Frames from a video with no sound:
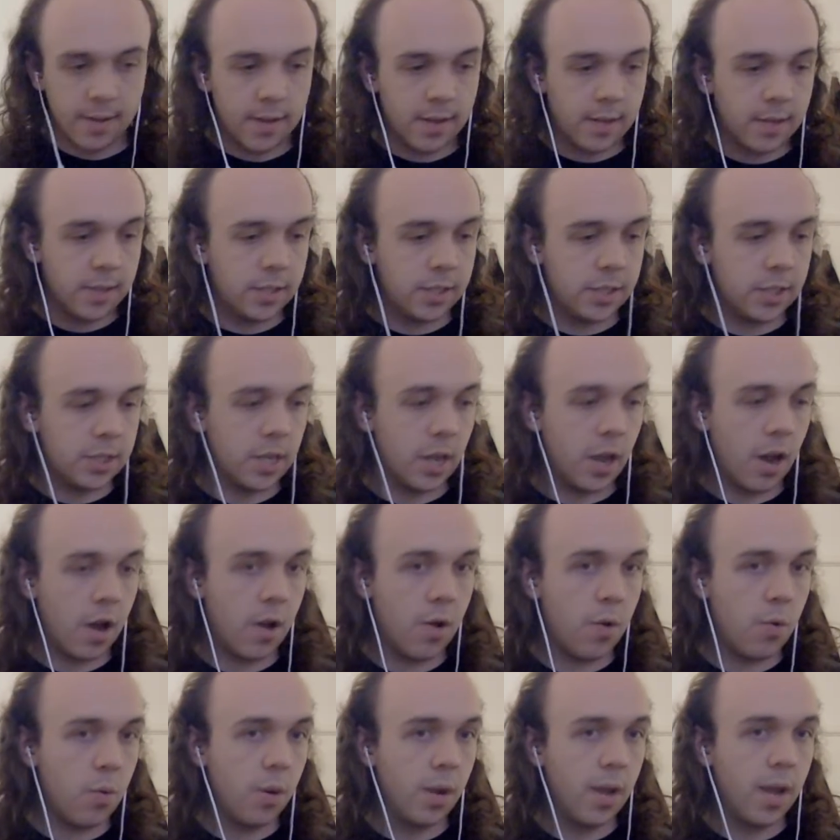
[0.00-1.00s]

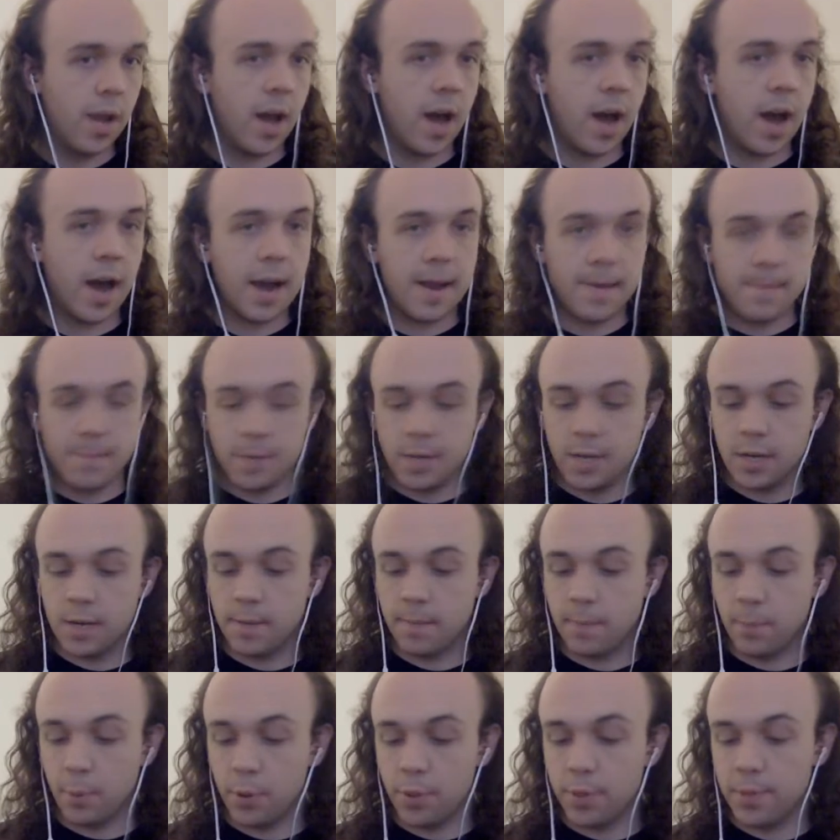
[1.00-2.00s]
So I'm going to
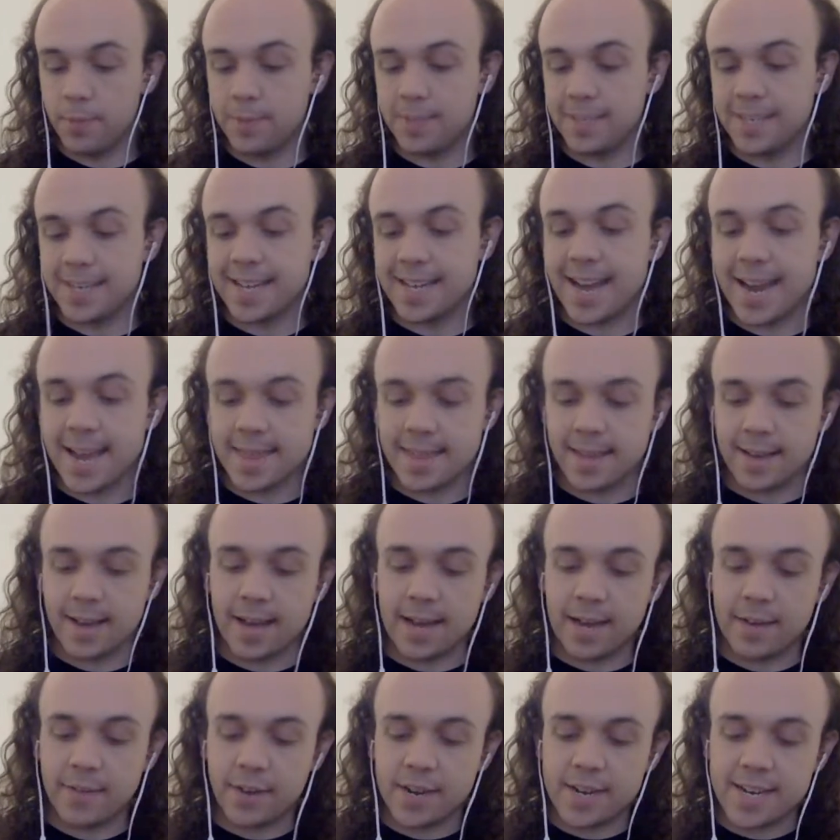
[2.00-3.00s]
put them together.
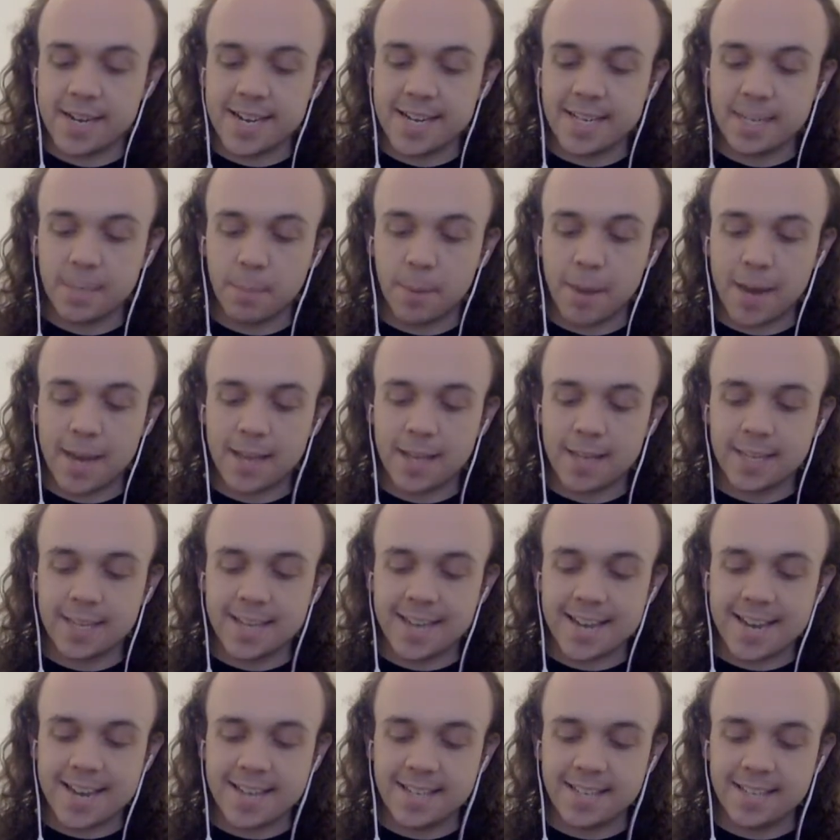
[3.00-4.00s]
And if I need to paint like
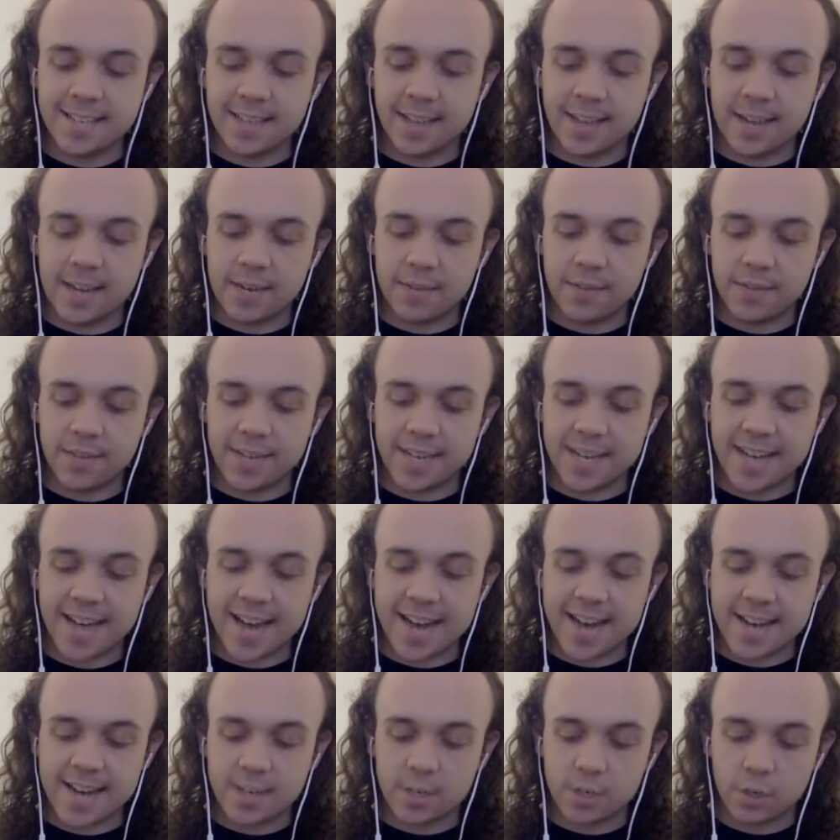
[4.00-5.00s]
the inside of the
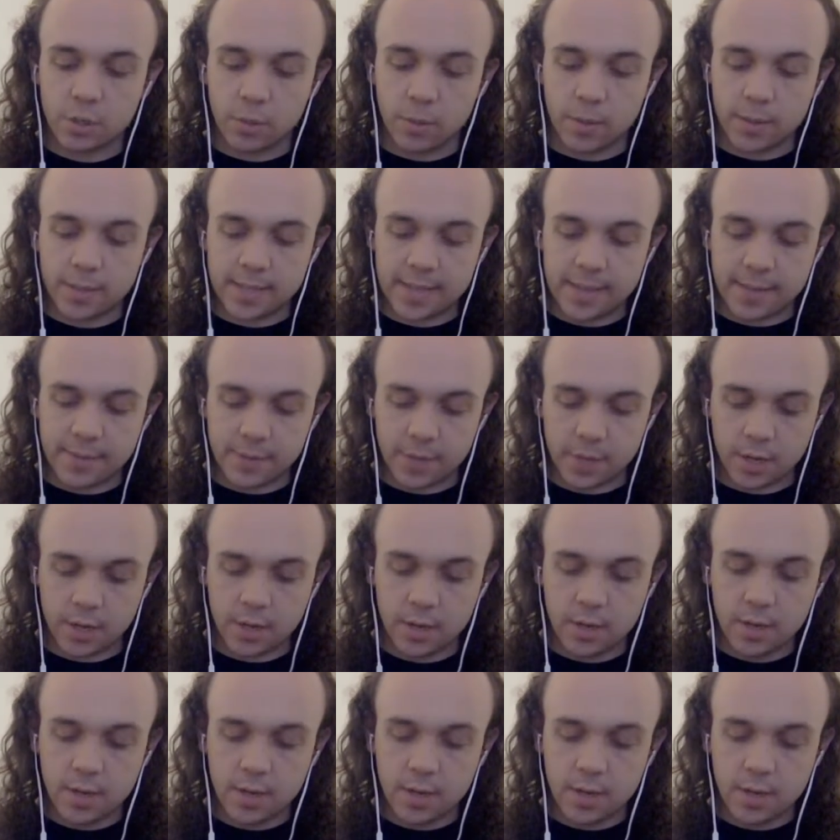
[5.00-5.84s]
gates or whatever,